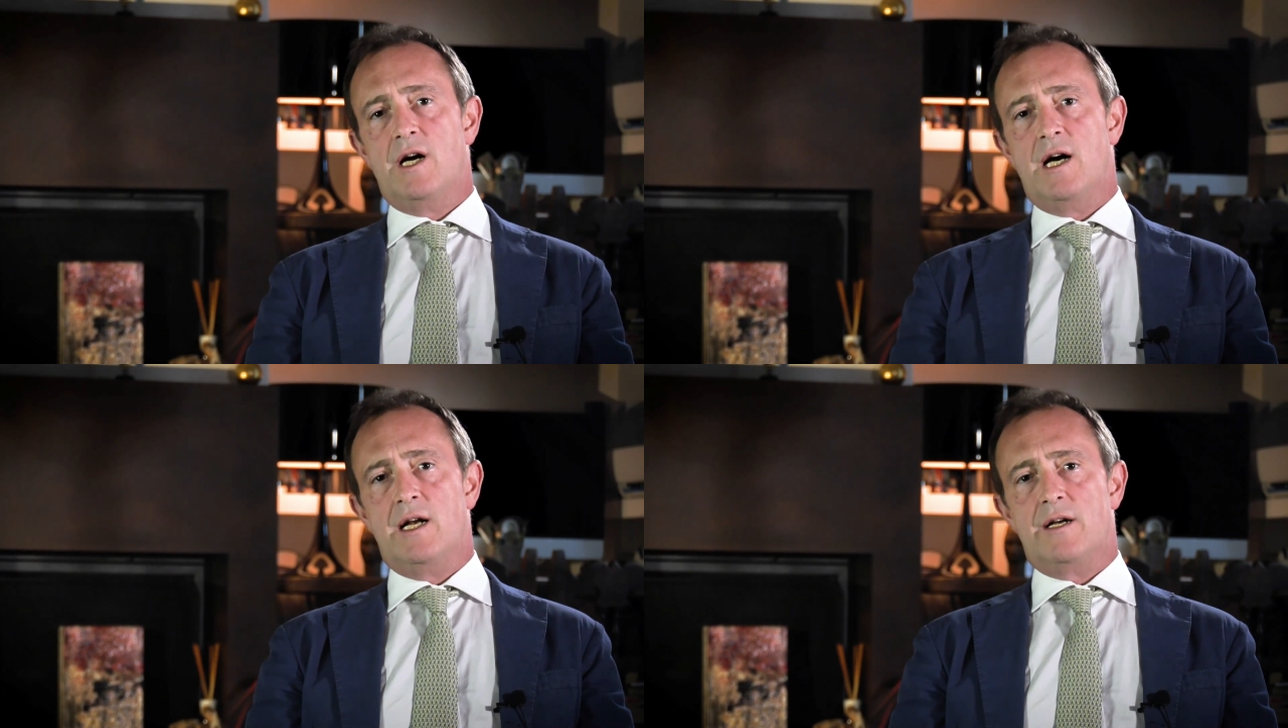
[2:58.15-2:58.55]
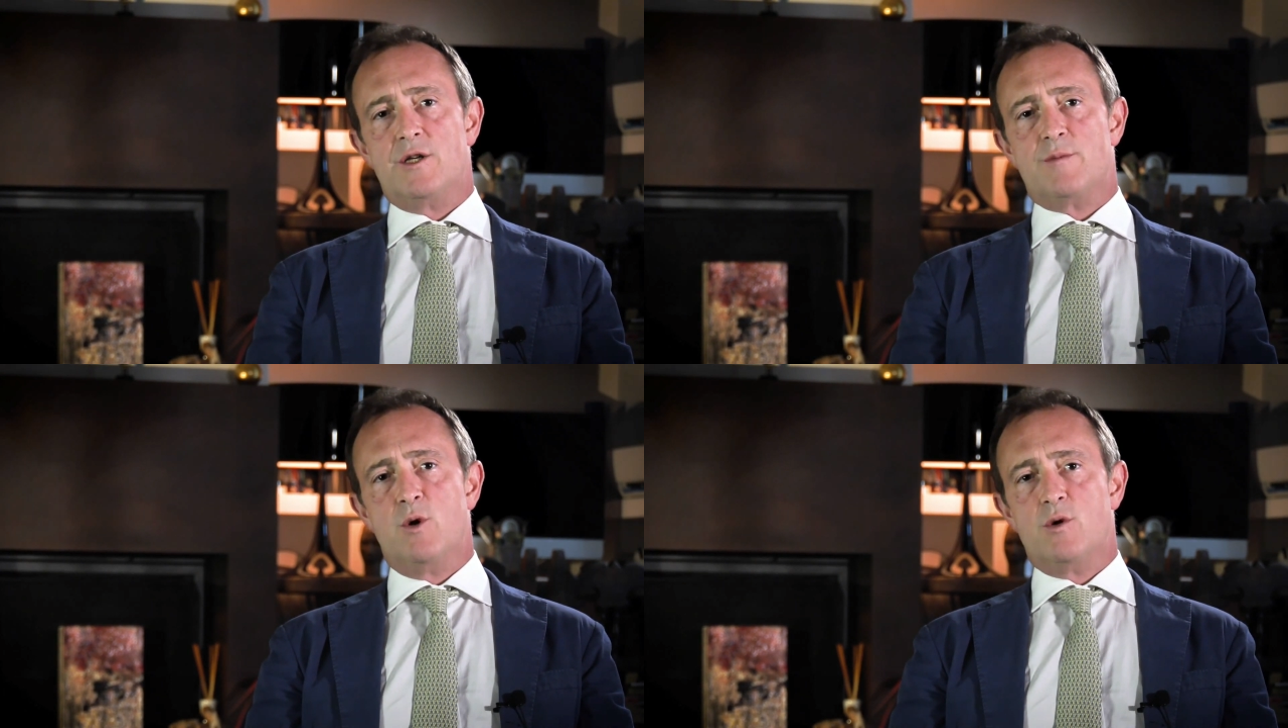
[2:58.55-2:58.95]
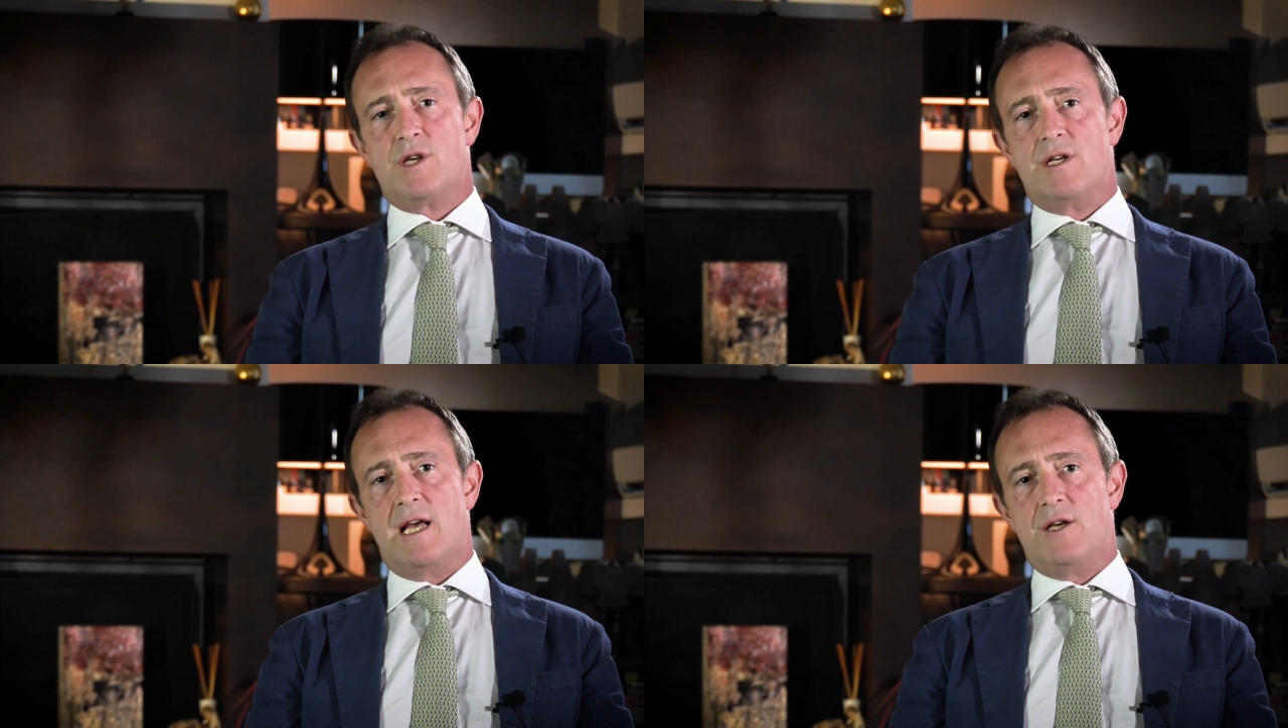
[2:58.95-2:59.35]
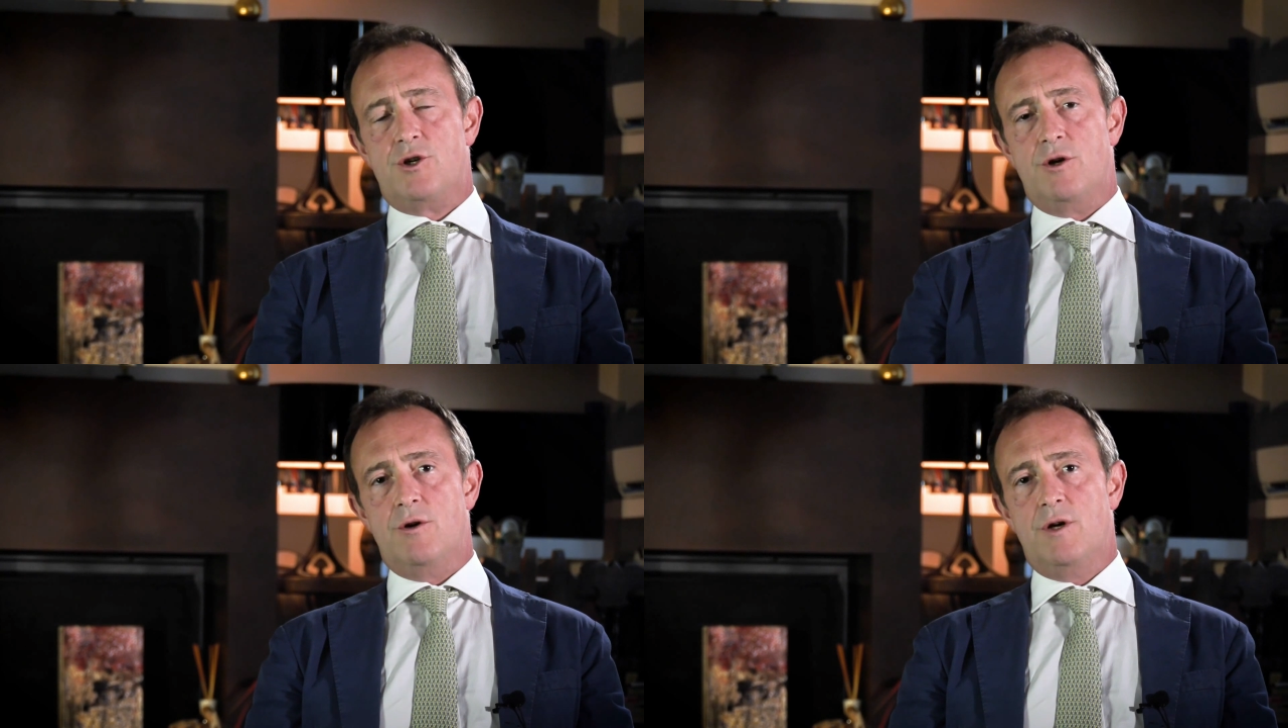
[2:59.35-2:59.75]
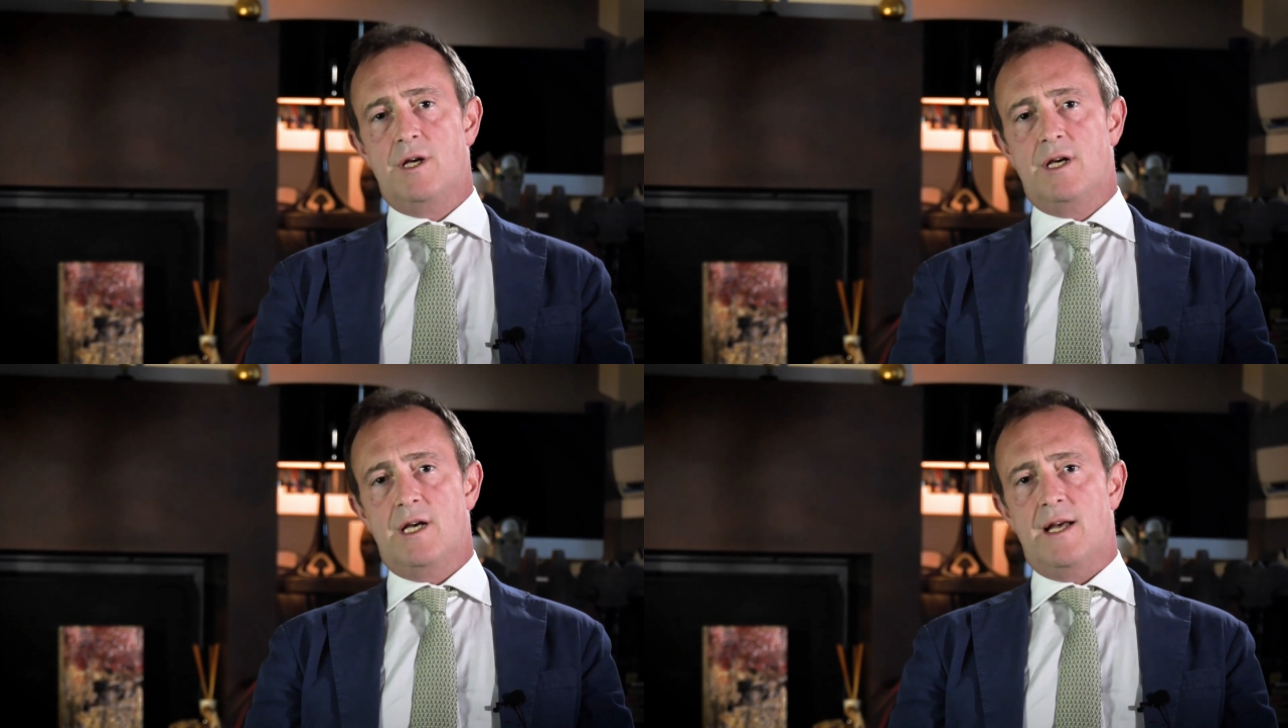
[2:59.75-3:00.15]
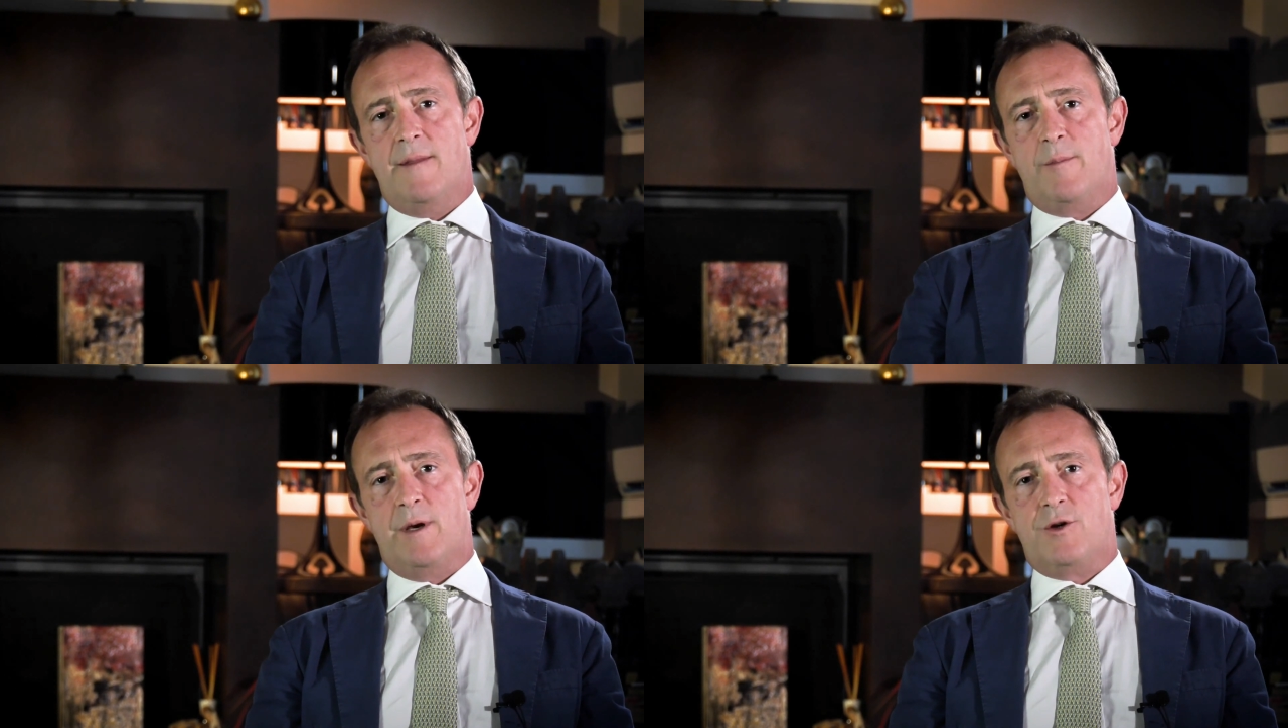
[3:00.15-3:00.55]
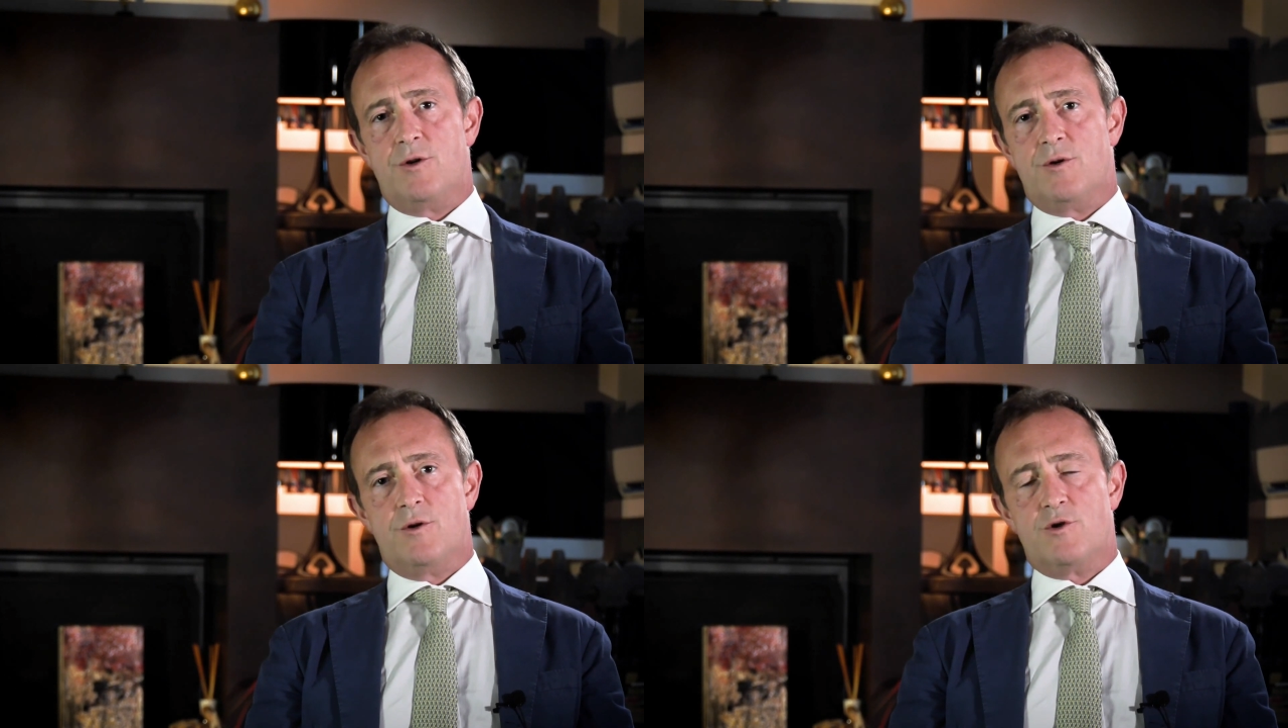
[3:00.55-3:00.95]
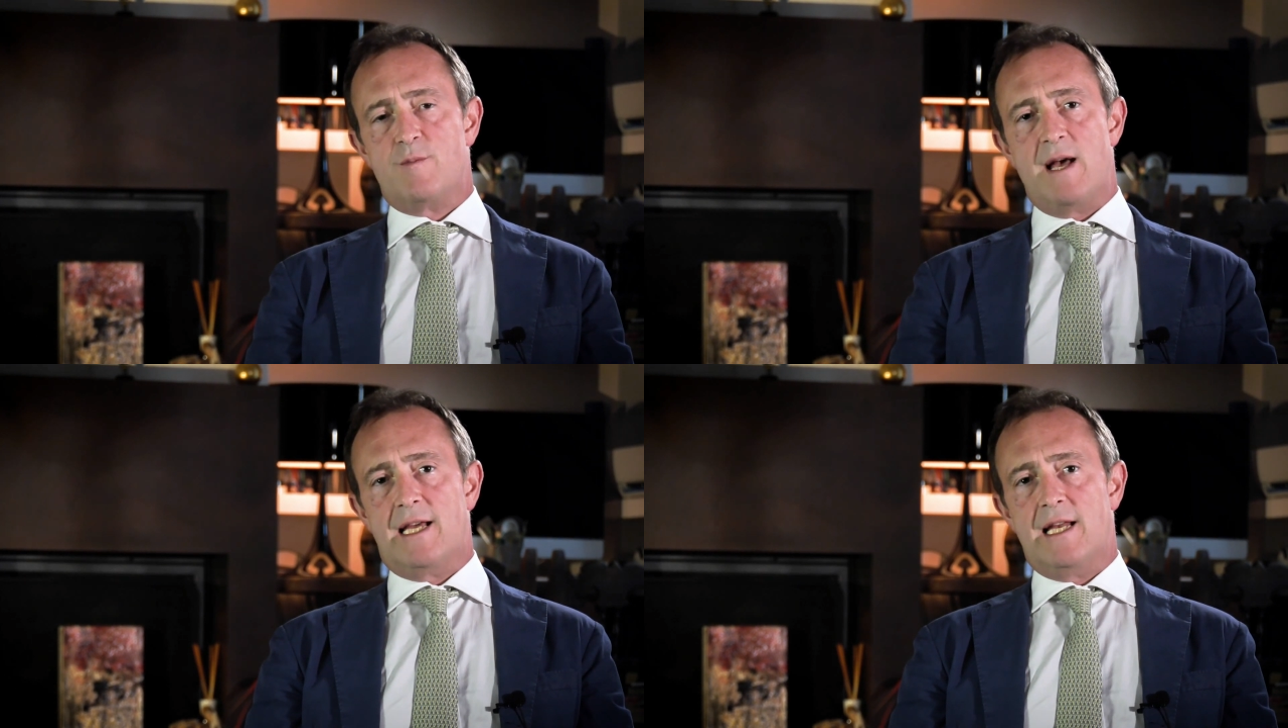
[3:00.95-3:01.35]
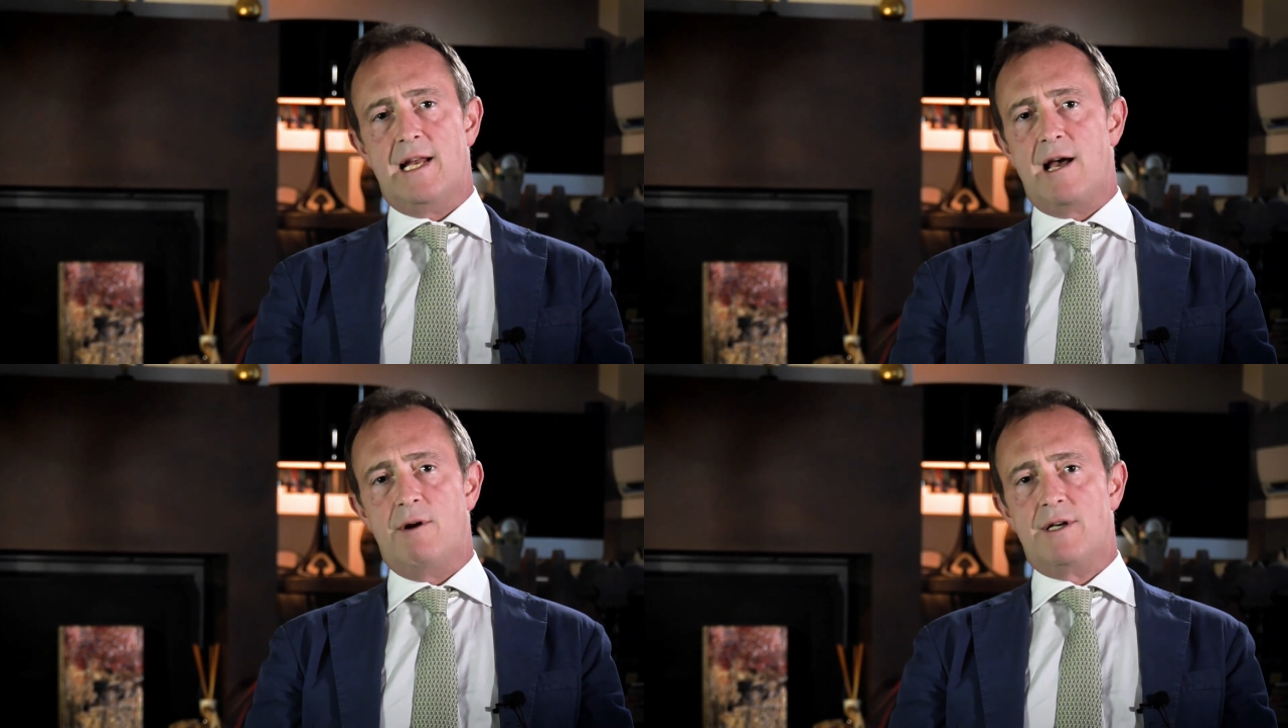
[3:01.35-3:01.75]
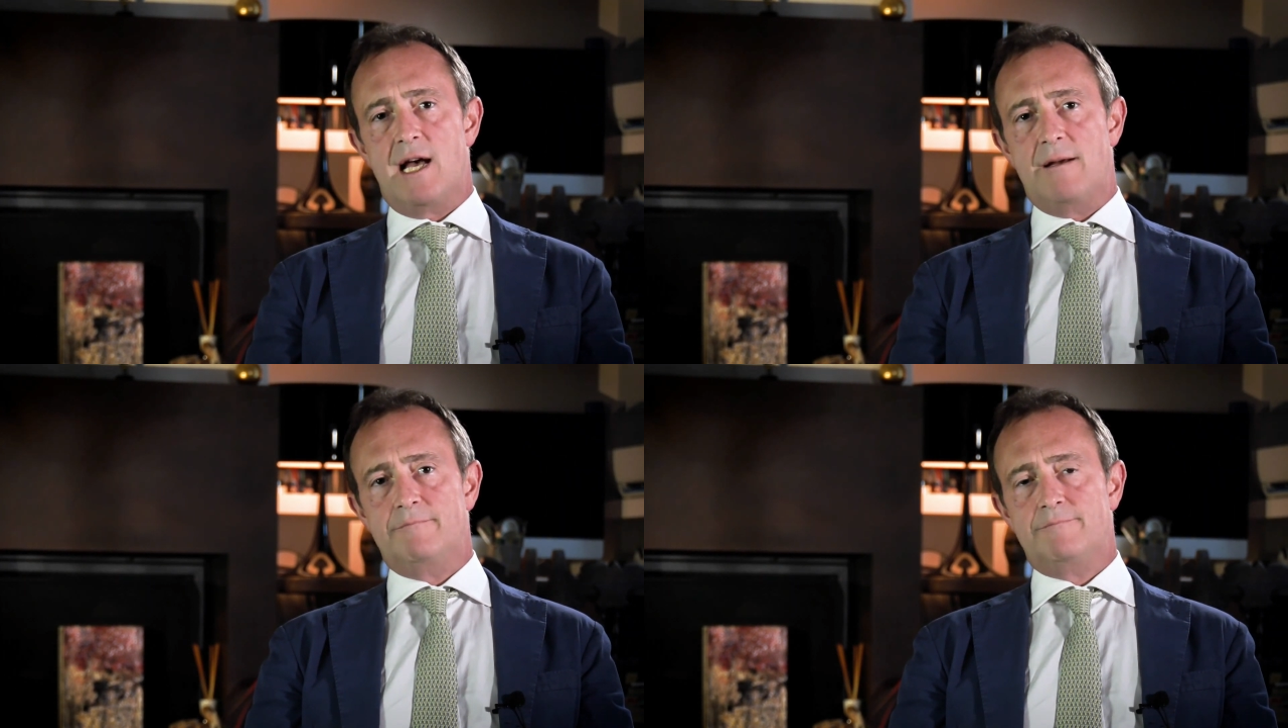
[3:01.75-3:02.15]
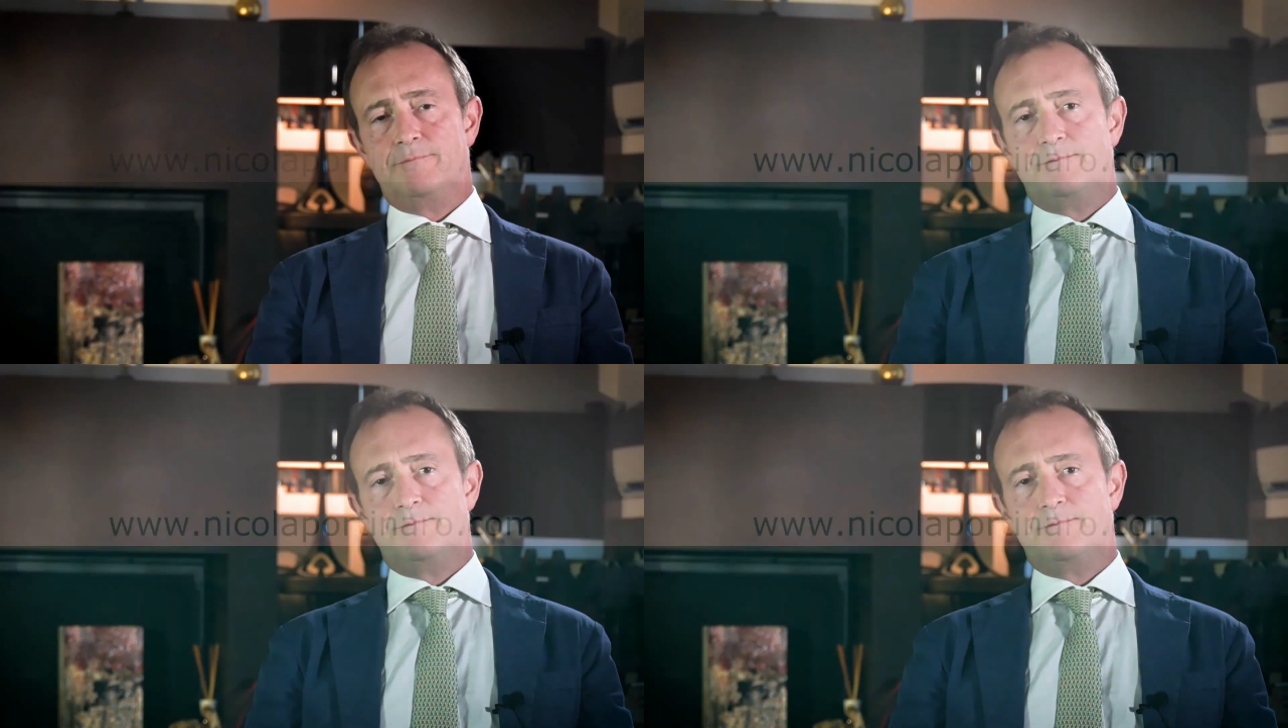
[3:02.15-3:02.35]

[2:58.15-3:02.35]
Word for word: under small sedation and the patient goes back in an hour time.